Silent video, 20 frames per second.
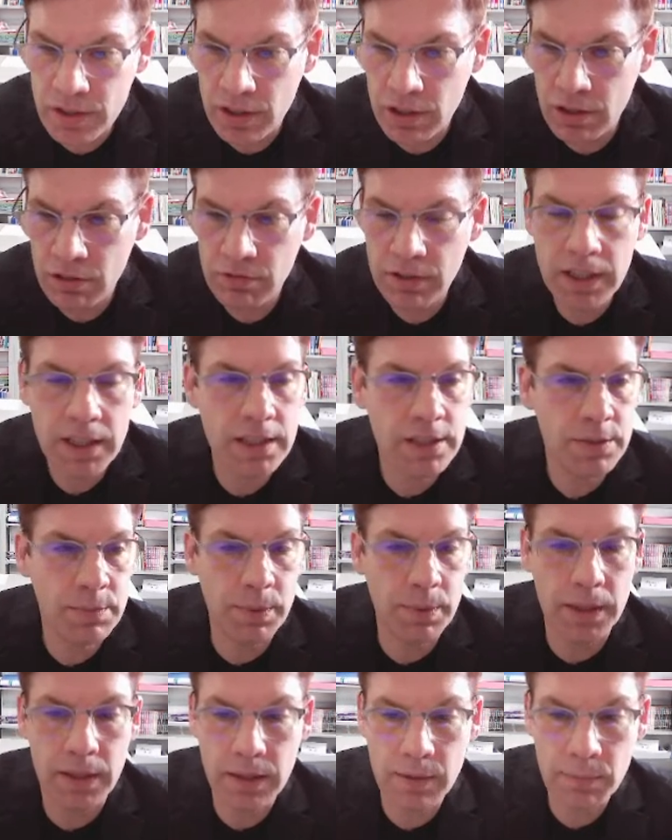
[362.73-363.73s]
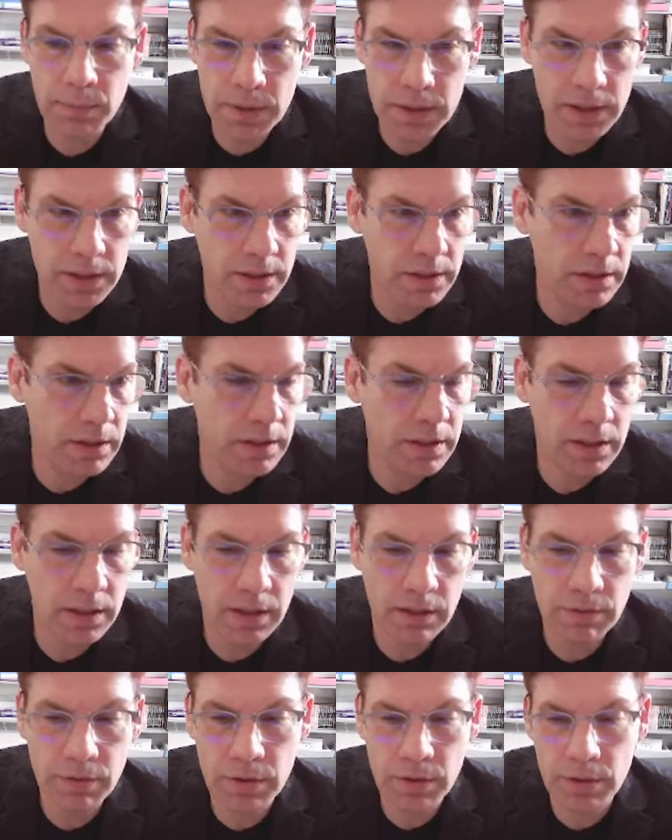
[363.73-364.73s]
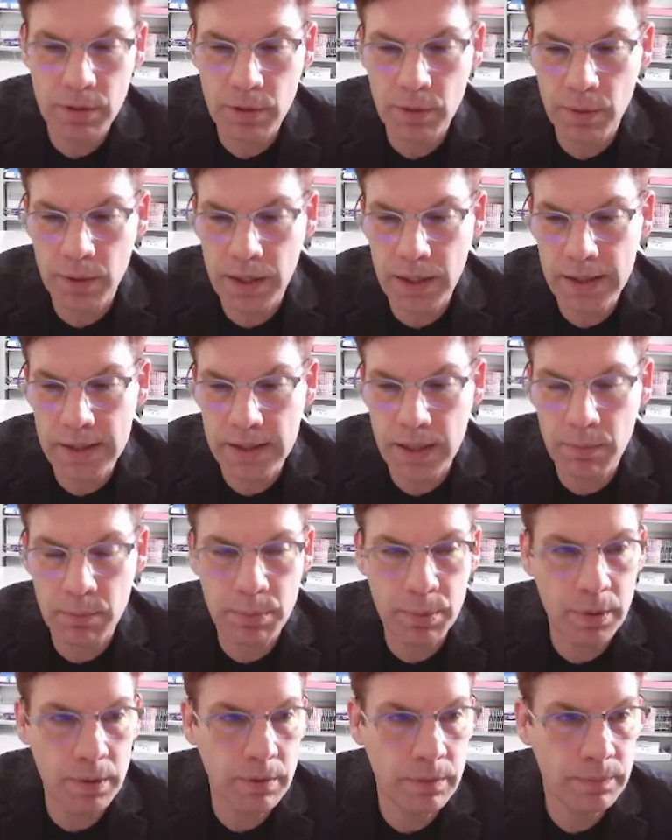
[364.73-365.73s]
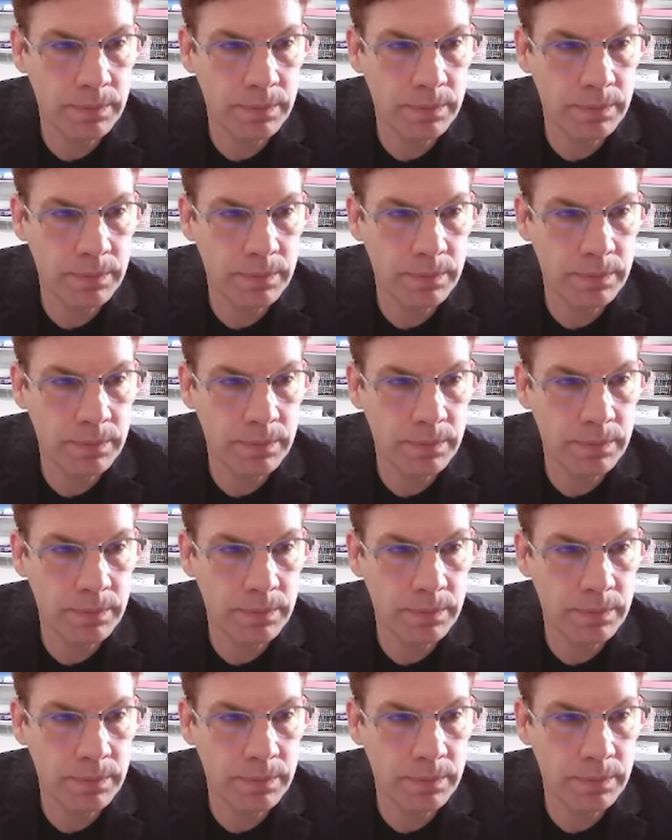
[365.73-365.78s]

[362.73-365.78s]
her reading speed. Let me just give you a quick example.